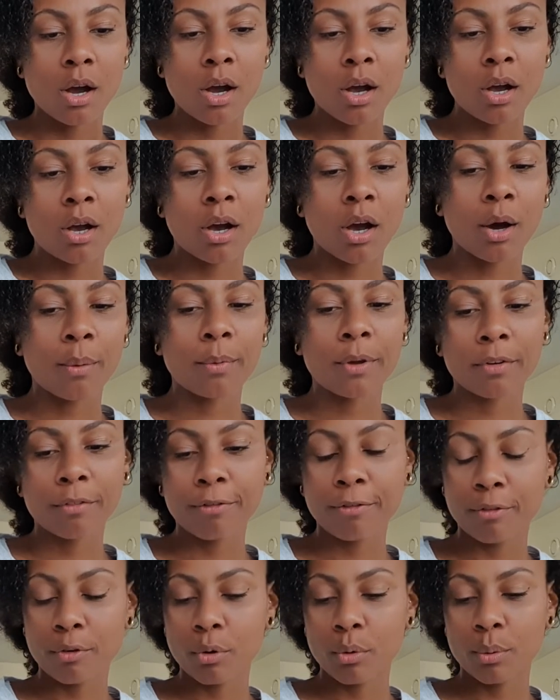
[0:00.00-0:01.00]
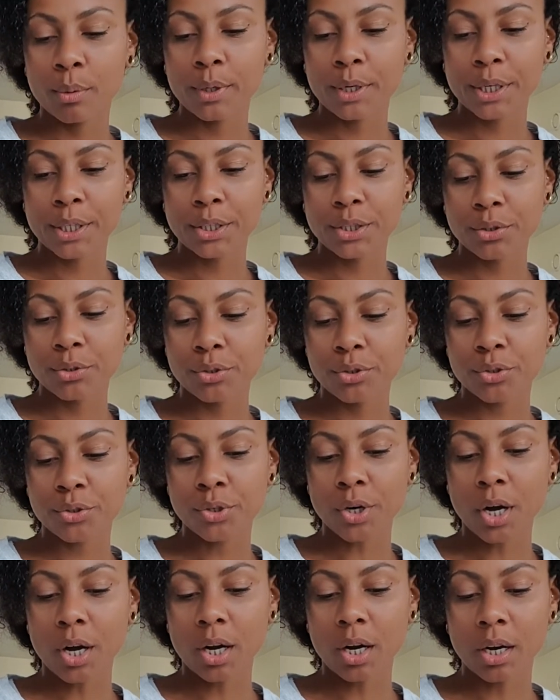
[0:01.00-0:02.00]
coming forward too
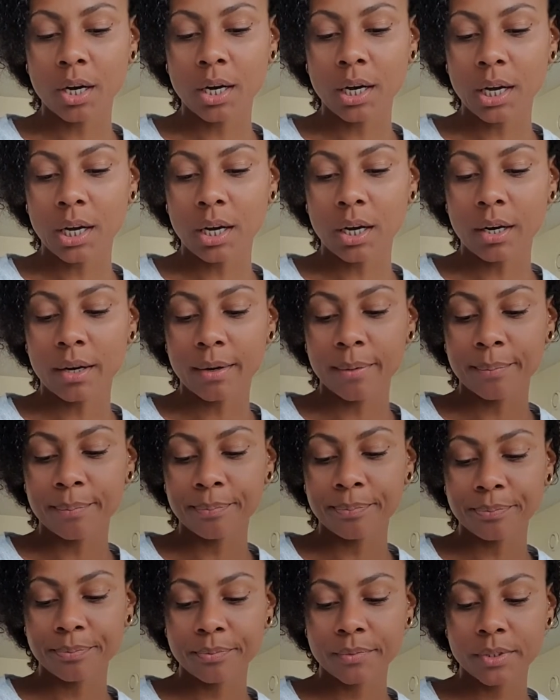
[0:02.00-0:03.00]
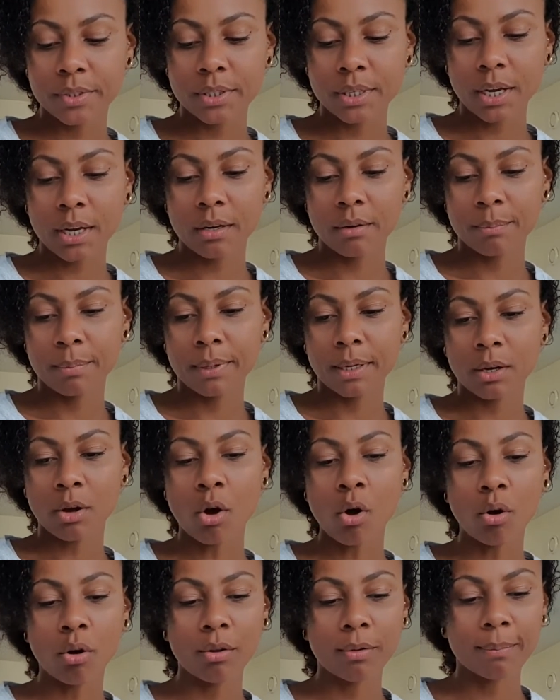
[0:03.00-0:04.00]
strong. It's kind of being
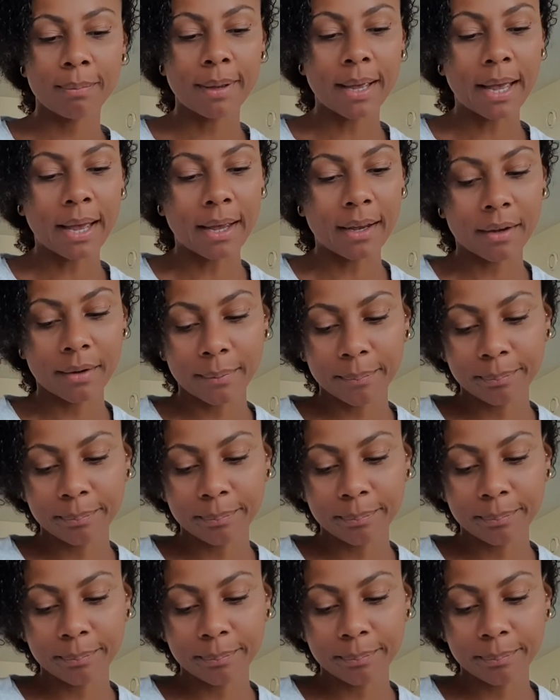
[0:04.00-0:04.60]
held back.